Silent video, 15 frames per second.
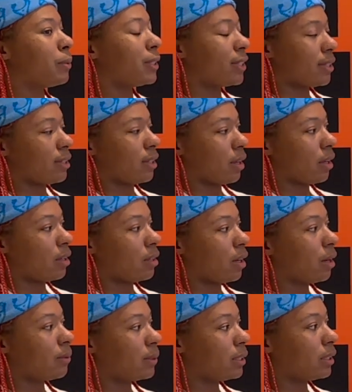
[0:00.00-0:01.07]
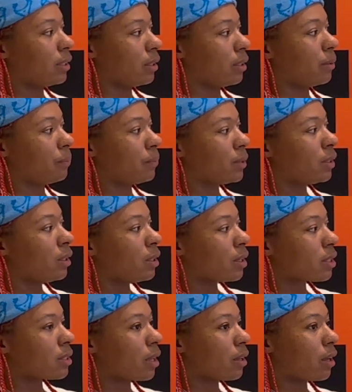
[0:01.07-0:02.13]
BGCA. I really am. For sure.
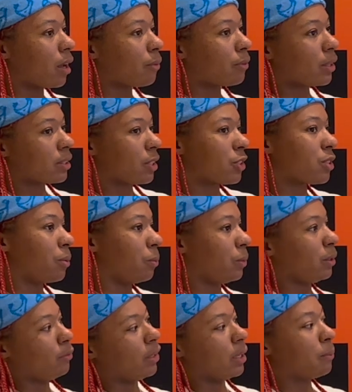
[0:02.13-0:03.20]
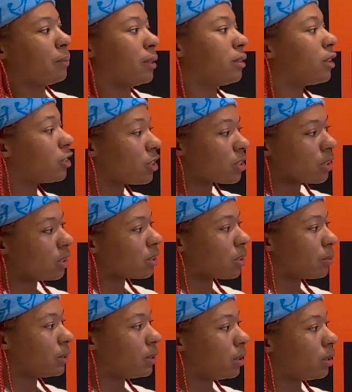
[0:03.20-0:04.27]
Because yeah. I, I feel like there's some revamping that just needs
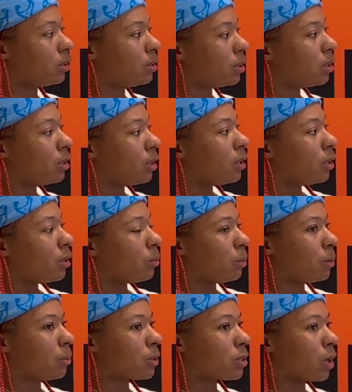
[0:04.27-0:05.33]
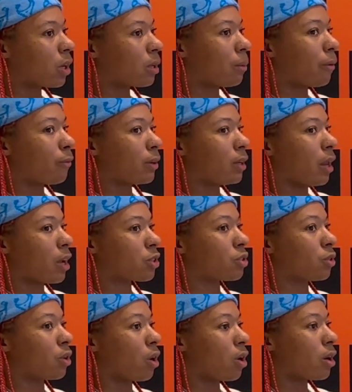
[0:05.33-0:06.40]
to be done. Yeah. We were talking about for the
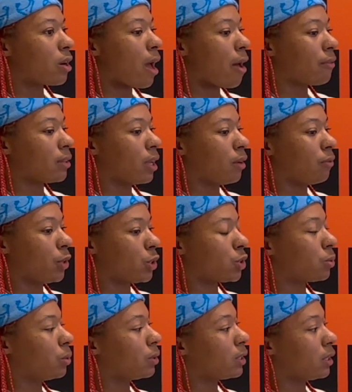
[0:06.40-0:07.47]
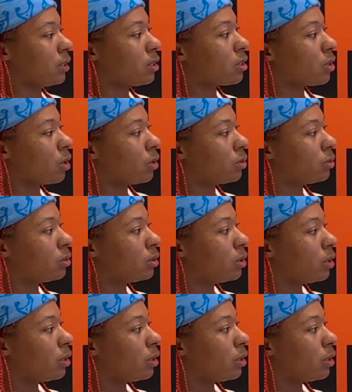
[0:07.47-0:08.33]
National Guard having a virtual keystone